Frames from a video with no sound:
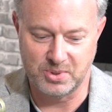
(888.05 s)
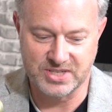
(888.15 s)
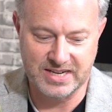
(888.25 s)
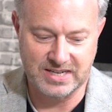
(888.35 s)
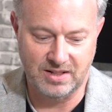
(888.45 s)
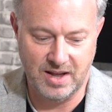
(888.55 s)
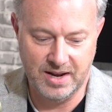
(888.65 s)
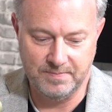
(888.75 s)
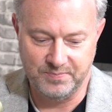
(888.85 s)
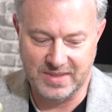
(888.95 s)
Present to
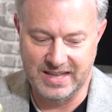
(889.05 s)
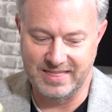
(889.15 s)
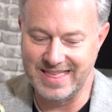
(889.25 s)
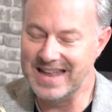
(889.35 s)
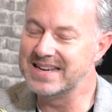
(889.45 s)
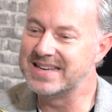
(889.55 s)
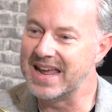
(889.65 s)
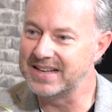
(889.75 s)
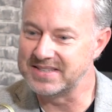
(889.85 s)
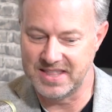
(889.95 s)
Client, it then
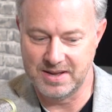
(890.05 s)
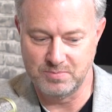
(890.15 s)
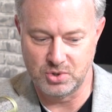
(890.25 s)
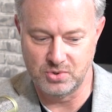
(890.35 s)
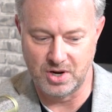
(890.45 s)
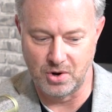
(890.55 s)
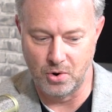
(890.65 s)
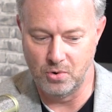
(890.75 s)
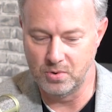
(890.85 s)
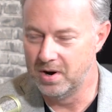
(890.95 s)
takes them to their
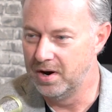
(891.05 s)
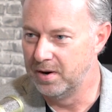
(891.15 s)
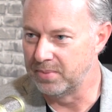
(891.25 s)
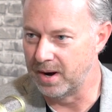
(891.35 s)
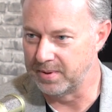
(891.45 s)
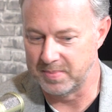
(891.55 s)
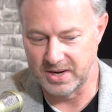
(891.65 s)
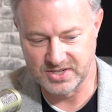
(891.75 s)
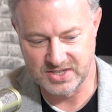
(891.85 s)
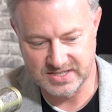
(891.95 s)
own property
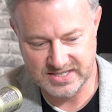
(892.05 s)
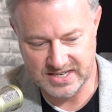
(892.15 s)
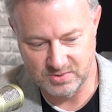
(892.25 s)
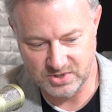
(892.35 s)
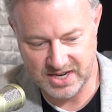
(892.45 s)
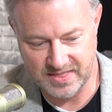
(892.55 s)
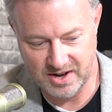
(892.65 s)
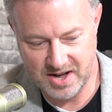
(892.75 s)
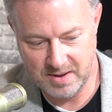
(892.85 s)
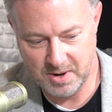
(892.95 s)
page. See, let's say
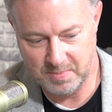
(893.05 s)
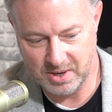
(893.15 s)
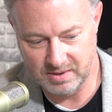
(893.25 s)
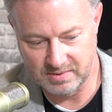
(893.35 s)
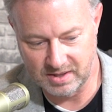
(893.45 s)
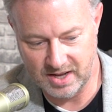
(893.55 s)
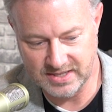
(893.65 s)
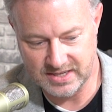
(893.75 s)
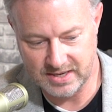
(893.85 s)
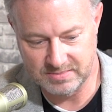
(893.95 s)
their name up here, the
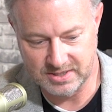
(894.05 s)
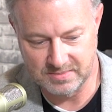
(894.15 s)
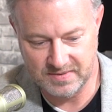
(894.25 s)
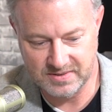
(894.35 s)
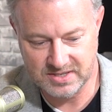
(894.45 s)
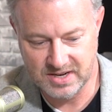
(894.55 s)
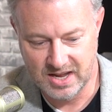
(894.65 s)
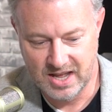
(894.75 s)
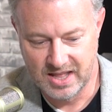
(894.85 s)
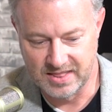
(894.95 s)
client's name, Tim Evans.
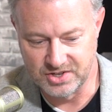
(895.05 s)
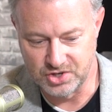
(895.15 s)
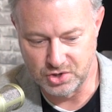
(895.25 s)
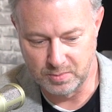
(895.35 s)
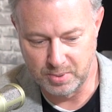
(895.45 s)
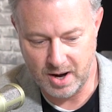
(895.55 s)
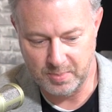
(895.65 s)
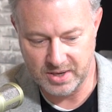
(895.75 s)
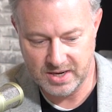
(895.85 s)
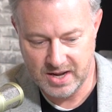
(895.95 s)
This is your
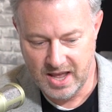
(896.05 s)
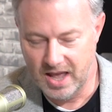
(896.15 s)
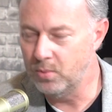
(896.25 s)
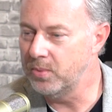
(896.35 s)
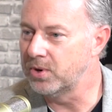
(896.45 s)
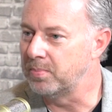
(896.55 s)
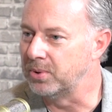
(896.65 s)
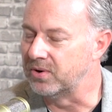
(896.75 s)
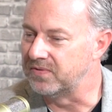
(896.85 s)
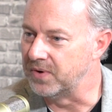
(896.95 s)
property. And we would
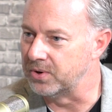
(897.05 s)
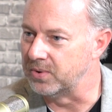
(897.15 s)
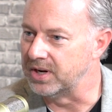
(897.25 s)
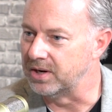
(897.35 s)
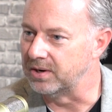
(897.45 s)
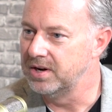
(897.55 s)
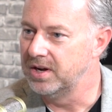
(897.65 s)
upload a photo in here.